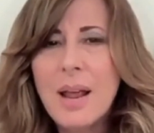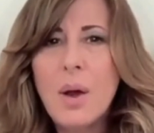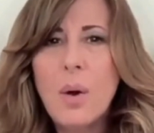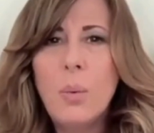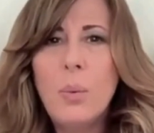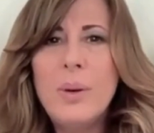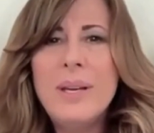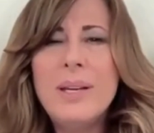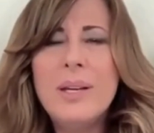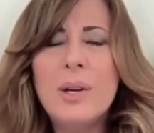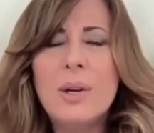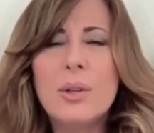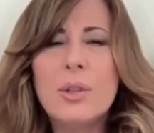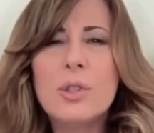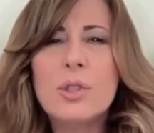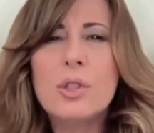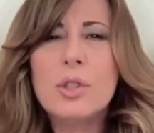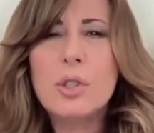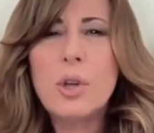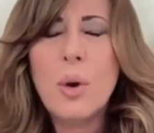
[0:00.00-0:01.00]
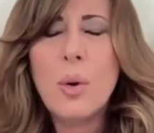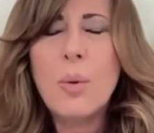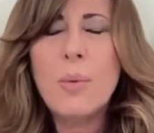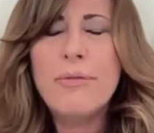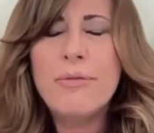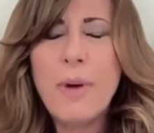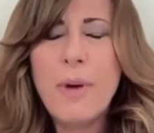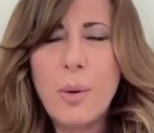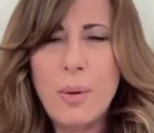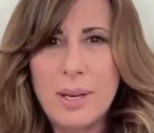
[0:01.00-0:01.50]
We are so
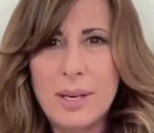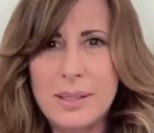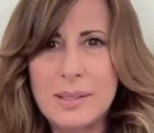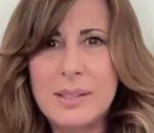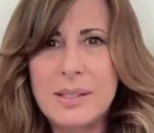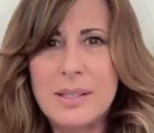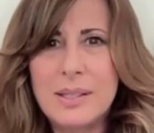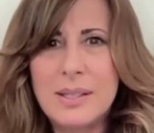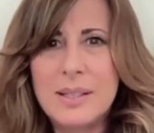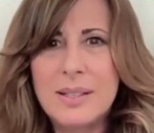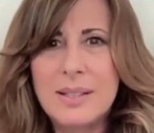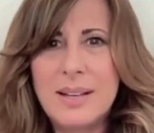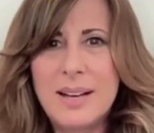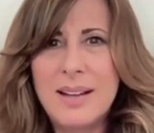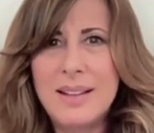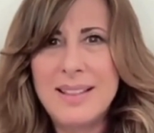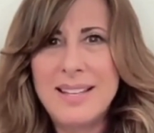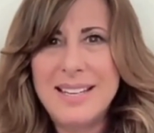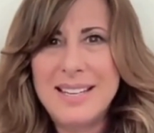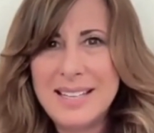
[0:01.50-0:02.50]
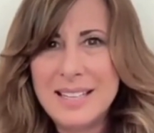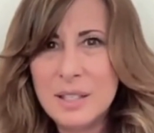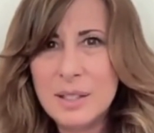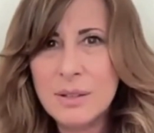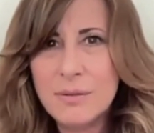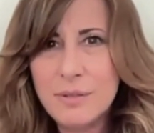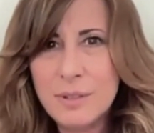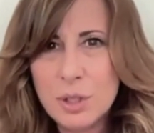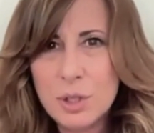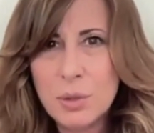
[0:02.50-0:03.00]
focused on the
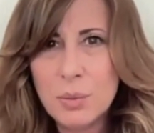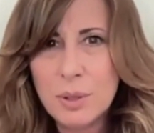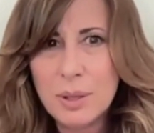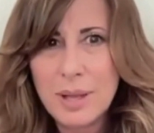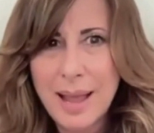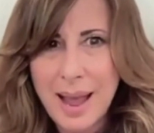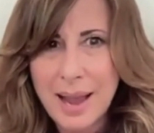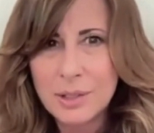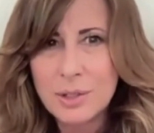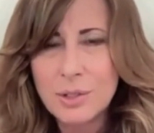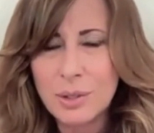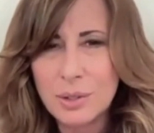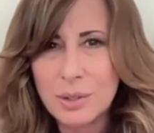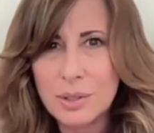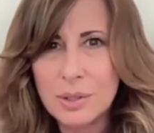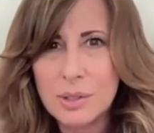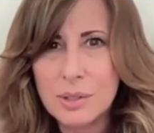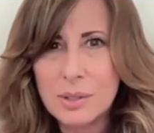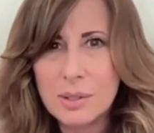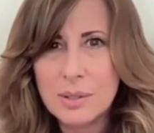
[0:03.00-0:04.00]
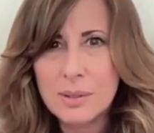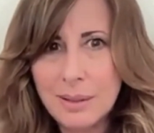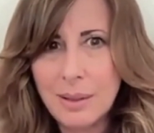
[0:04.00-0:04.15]
individual actors,